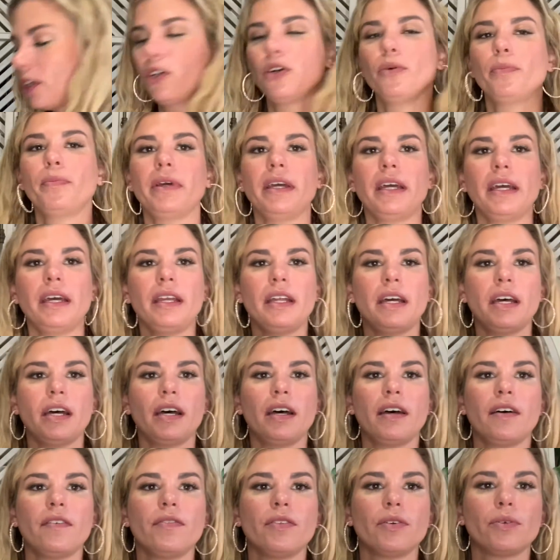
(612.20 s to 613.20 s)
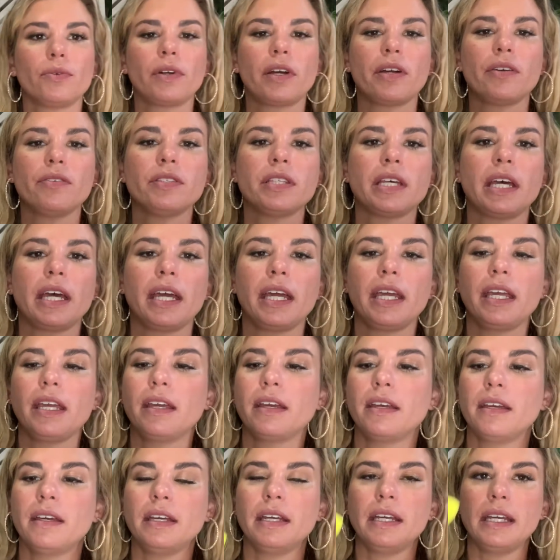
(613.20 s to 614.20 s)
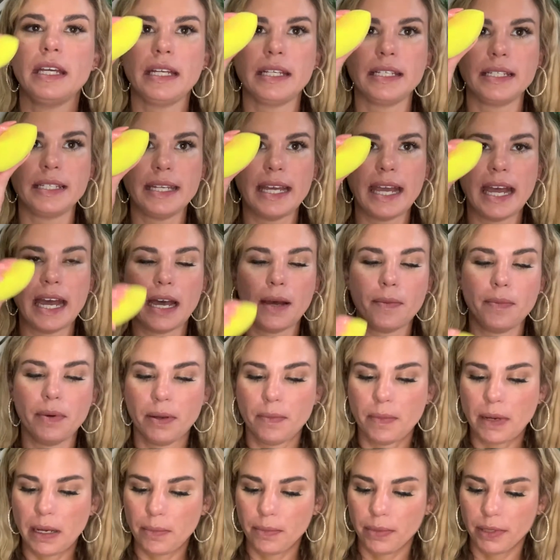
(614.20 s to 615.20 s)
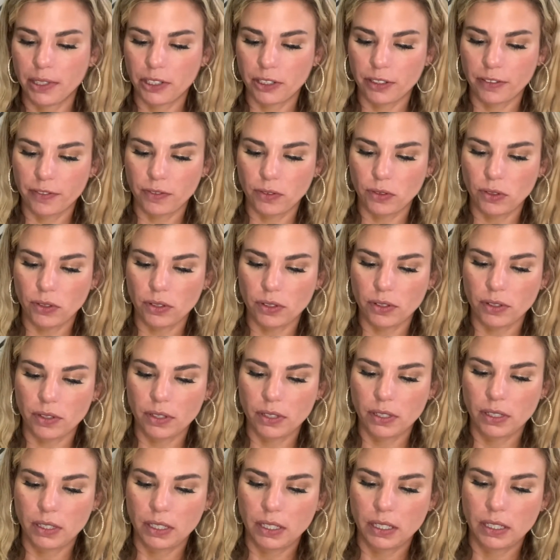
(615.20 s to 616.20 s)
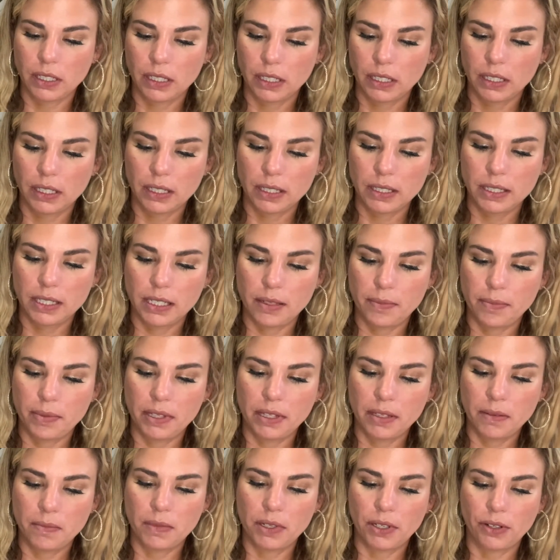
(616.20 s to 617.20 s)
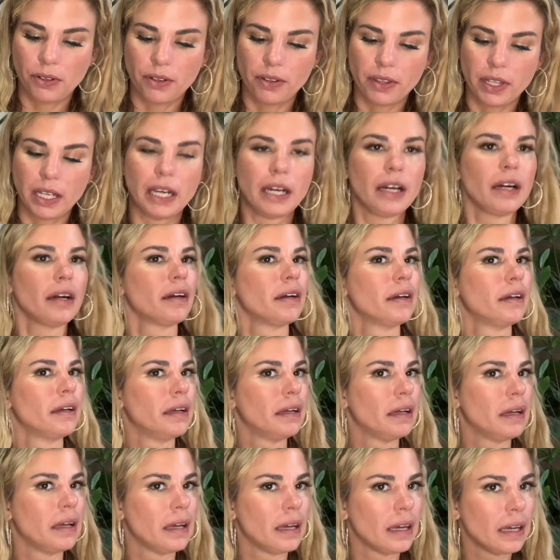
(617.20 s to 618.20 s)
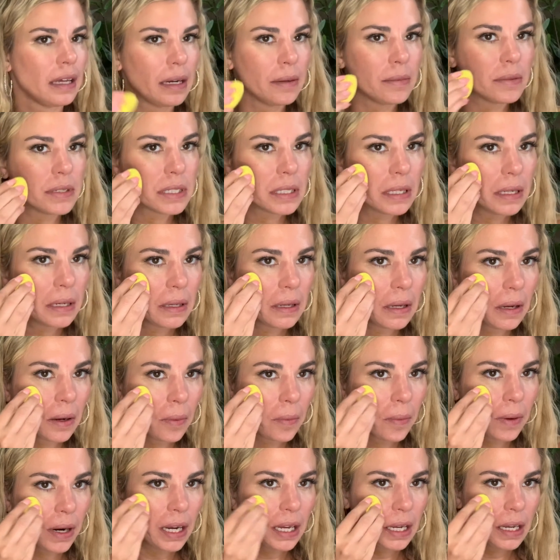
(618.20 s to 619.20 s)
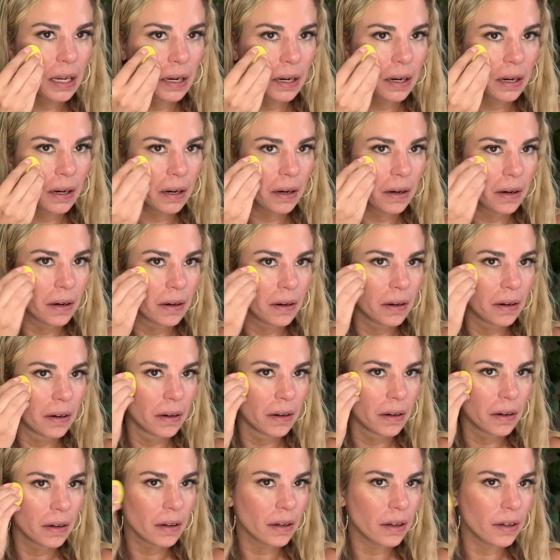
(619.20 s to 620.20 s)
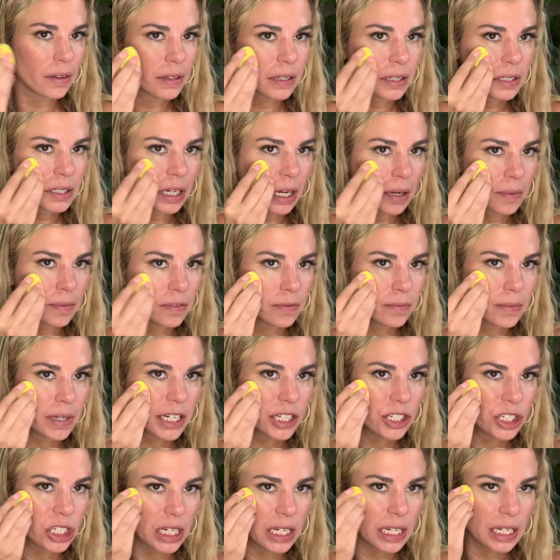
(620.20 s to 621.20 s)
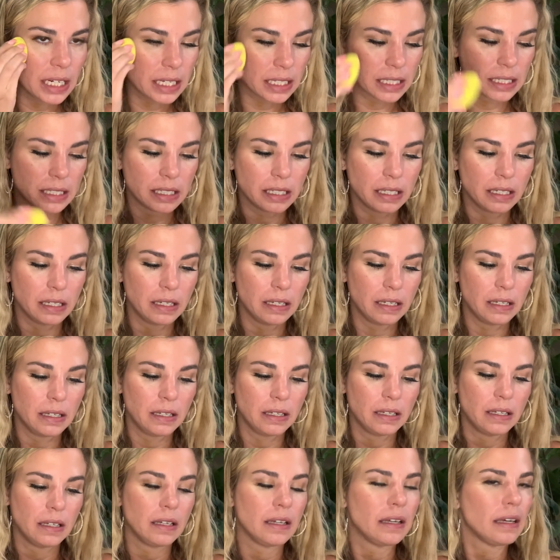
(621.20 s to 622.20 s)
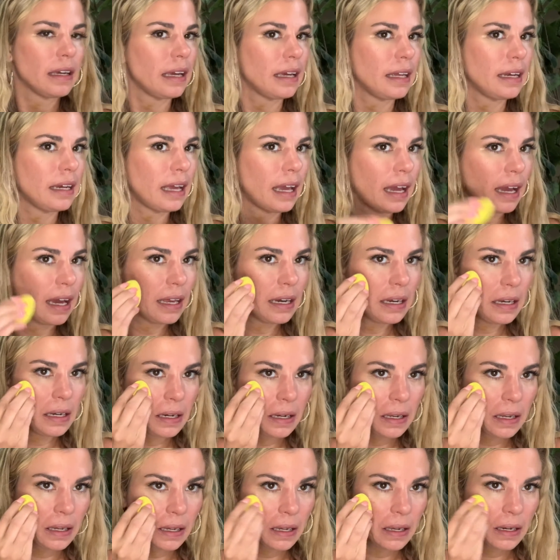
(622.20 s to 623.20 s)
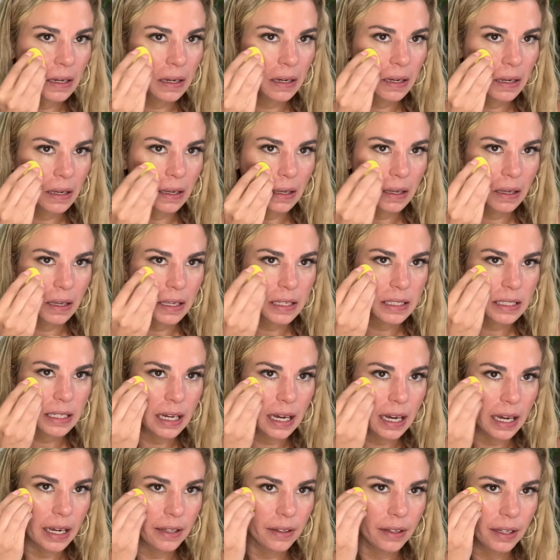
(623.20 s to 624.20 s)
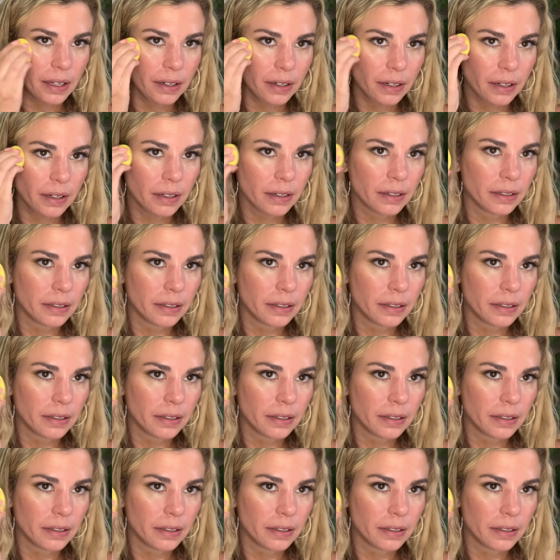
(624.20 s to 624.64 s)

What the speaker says: bit of the rosé and dab my Blenderful tip in the middle there. And I'm just going to go right here on the top of my cheeks and add it in as a highlighter.